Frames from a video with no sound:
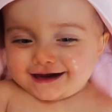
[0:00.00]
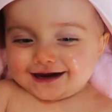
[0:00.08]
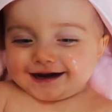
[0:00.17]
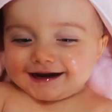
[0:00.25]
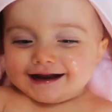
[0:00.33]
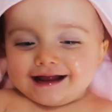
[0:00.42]

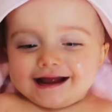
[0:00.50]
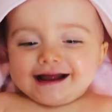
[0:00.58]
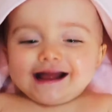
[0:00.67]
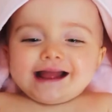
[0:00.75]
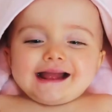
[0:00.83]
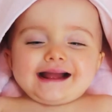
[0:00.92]

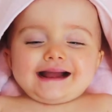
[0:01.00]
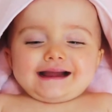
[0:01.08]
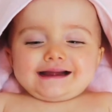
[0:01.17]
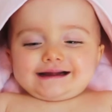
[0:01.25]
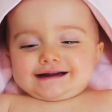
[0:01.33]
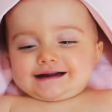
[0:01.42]

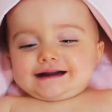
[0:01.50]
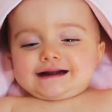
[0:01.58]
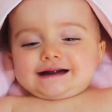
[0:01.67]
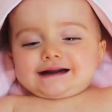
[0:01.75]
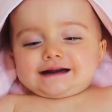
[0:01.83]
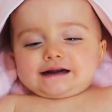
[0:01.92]

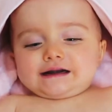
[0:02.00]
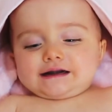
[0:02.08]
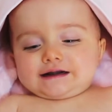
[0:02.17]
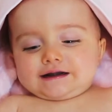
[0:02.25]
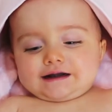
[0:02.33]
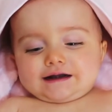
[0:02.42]

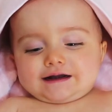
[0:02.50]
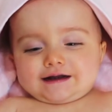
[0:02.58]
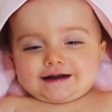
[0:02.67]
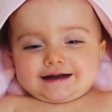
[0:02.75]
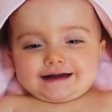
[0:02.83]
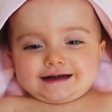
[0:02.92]

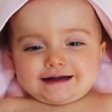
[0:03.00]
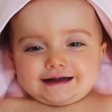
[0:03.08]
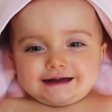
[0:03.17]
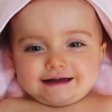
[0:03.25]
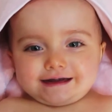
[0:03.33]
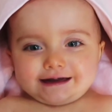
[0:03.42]

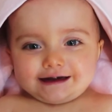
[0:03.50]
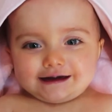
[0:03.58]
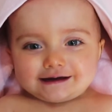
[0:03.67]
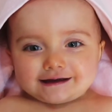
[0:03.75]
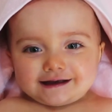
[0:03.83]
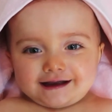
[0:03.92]

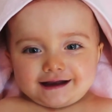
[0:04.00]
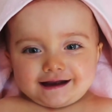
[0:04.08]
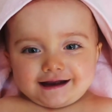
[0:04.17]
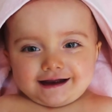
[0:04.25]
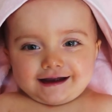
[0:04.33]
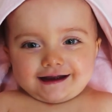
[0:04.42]

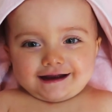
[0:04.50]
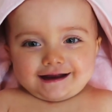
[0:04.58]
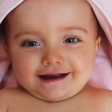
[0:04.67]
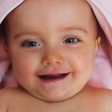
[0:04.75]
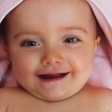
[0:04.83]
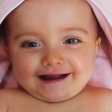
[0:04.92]

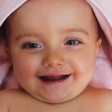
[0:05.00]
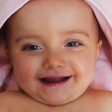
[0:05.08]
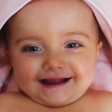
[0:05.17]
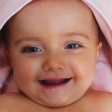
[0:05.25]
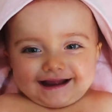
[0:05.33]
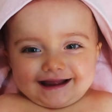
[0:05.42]

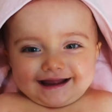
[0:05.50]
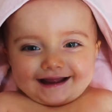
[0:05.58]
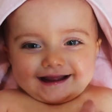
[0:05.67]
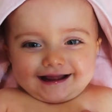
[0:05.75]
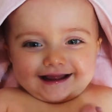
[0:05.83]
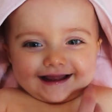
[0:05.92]

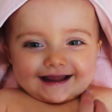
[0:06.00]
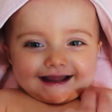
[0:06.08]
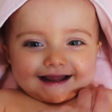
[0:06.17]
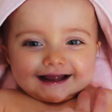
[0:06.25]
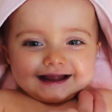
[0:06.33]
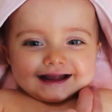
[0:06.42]

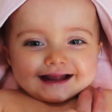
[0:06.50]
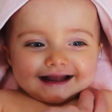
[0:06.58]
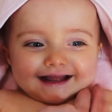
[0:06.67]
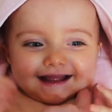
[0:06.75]
[no speech]